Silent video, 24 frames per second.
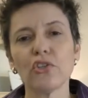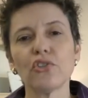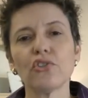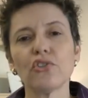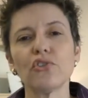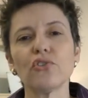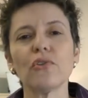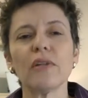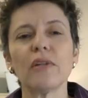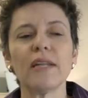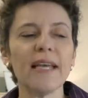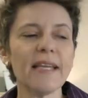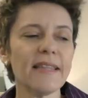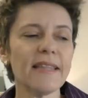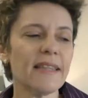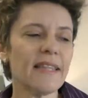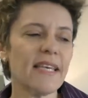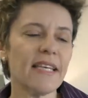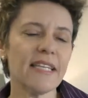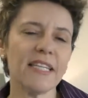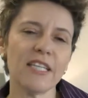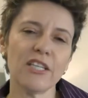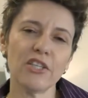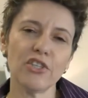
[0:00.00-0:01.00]
to let
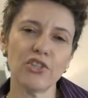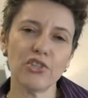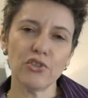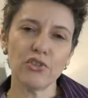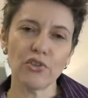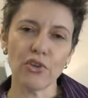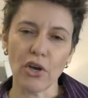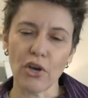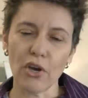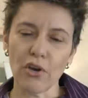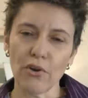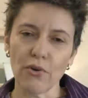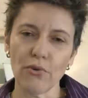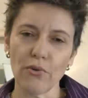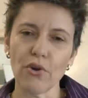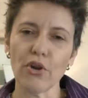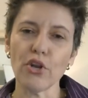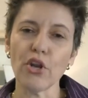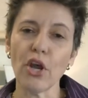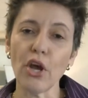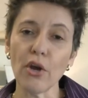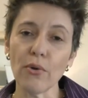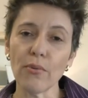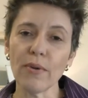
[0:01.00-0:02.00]
that issue go,
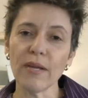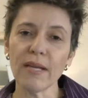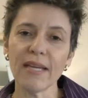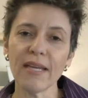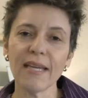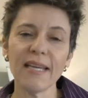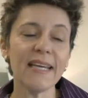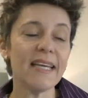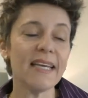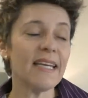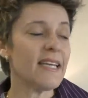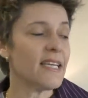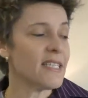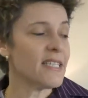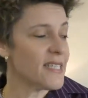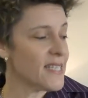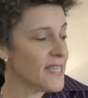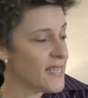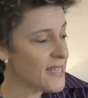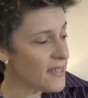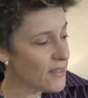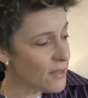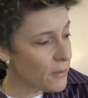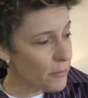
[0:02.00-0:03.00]
knowing it's
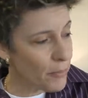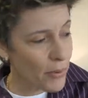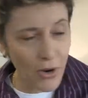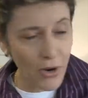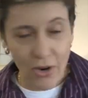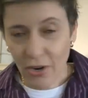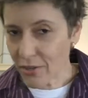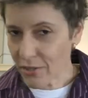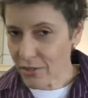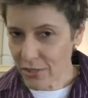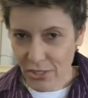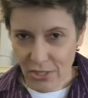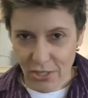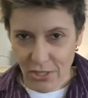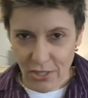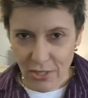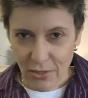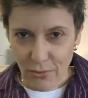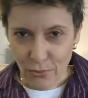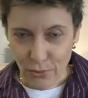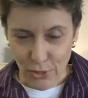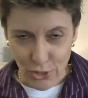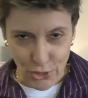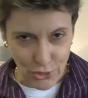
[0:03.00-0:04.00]
in the past,
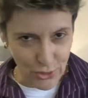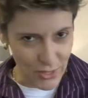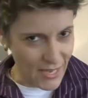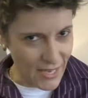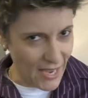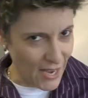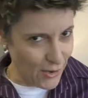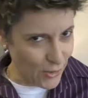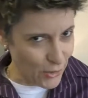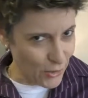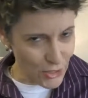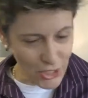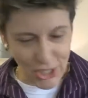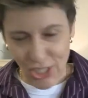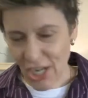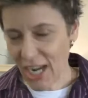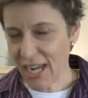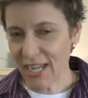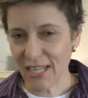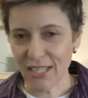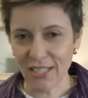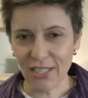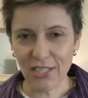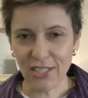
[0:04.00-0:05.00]
which you cannot
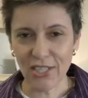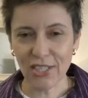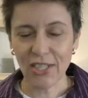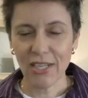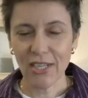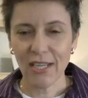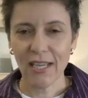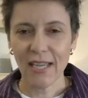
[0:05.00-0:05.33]
change,